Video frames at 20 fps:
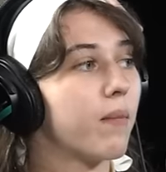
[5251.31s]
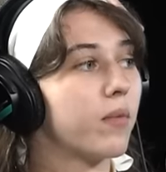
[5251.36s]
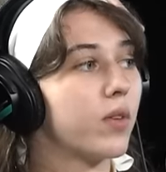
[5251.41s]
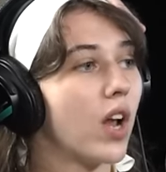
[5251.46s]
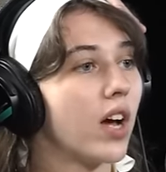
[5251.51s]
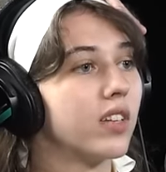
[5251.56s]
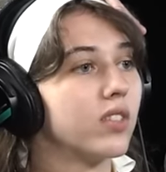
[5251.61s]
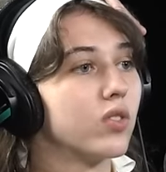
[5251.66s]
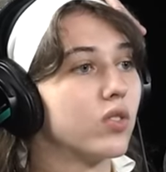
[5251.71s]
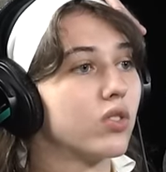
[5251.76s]

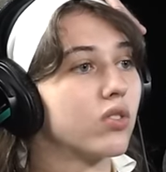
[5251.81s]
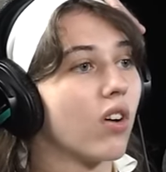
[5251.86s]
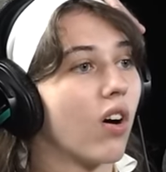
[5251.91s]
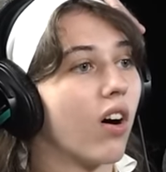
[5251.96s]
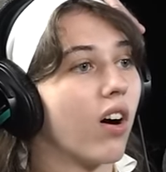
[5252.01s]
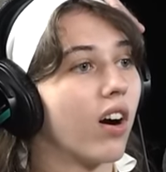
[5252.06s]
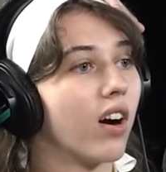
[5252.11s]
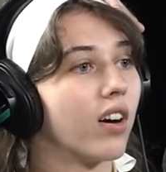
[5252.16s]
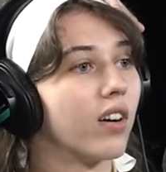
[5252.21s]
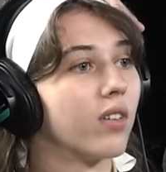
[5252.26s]
nuns
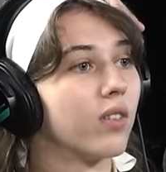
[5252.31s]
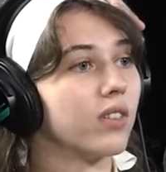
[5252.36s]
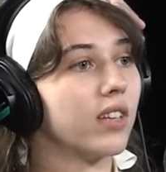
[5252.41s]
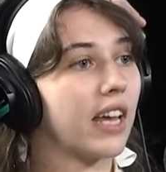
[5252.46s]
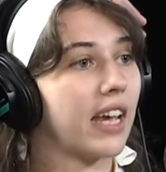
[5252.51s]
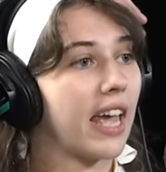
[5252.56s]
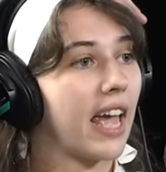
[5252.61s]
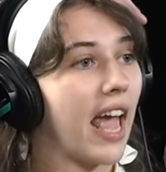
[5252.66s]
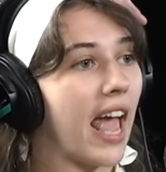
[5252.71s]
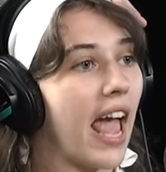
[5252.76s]
are like
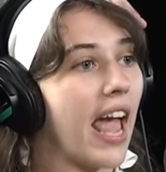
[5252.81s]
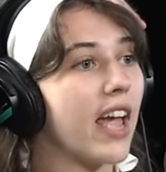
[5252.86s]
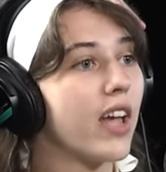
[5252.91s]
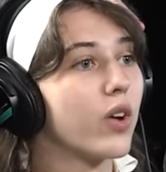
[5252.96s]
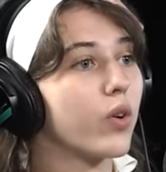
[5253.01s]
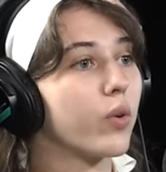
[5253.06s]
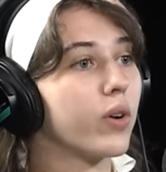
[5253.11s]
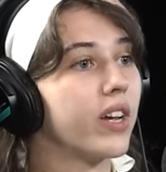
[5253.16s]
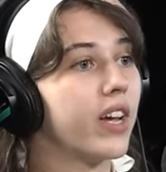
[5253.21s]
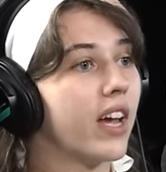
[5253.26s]

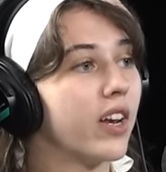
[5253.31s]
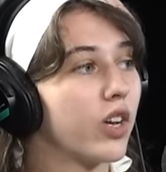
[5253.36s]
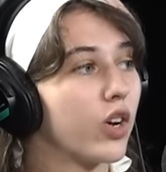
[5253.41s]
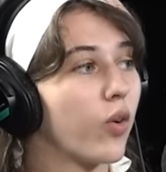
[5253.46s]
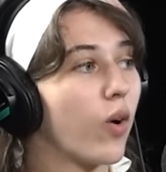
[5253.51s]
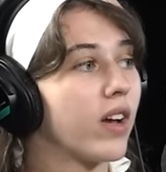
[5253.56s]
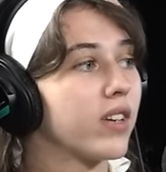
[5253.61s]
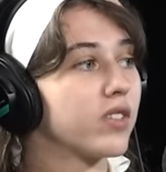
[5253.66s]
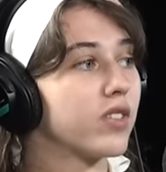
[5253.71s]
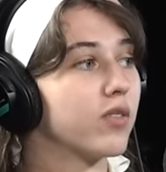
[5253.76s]
angry and
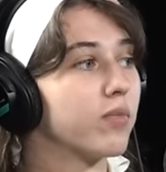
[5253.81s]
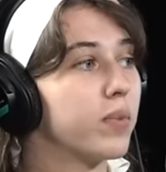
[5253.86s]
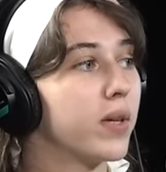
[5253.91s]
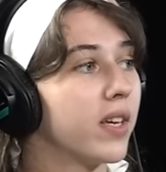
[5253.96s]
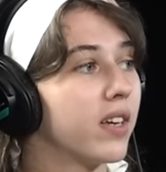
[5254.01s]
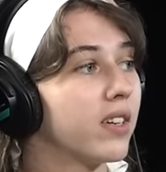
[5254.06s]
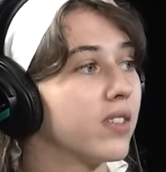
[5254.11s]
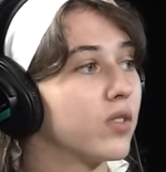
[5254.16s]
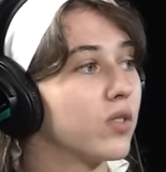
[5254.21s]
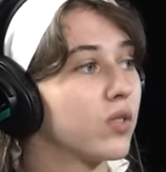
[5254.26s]
aggressive
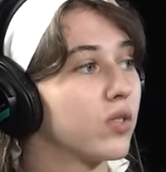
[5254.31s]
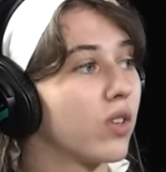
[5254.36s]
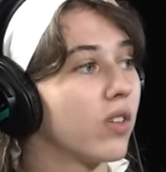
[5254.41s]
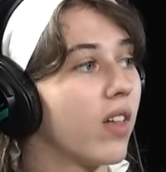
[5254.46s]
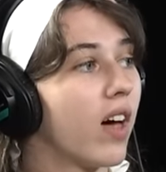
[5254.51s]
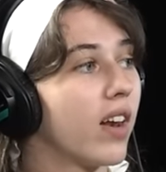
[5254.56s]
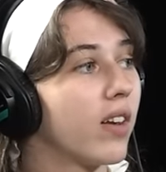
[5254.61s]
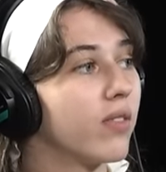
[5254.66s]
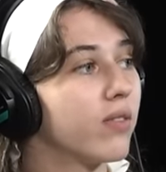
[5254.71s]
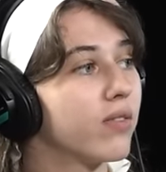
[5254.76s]
because there's a
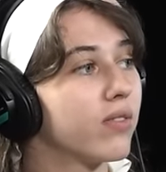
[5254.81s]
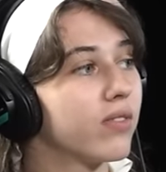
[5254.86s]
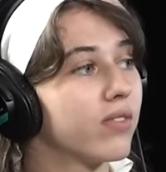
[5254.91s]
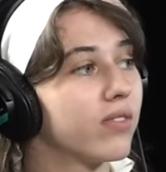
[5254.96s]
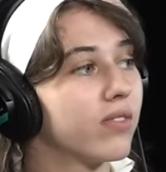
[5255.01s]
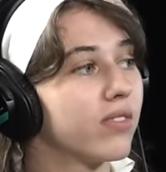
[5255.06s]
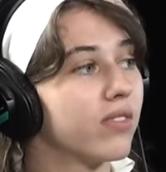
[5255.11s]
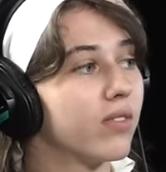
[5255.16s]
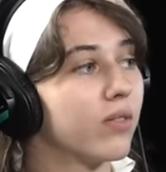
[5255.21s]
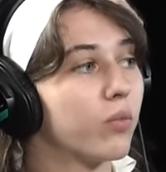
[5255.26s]
lot of
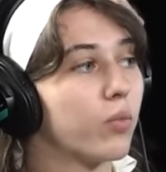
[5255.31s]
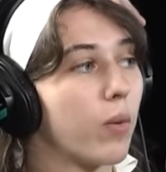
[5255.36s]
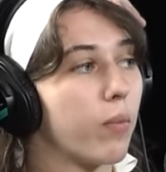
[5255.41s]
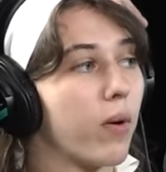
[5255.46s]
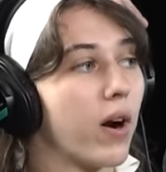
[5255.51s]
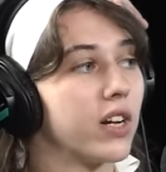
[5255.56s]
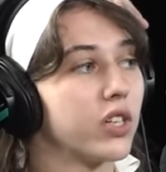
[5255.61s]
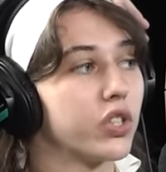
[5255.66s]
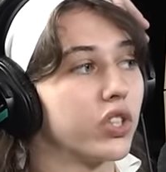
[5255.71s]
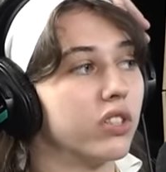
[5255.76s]

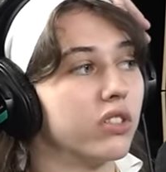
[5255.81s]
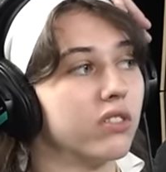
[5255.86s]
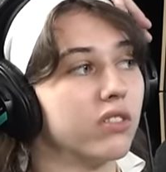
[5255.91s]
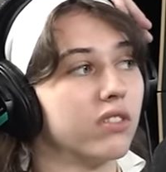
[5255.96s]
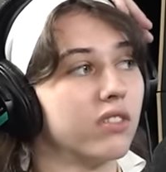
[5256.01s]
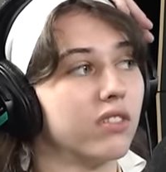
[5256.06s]
repression.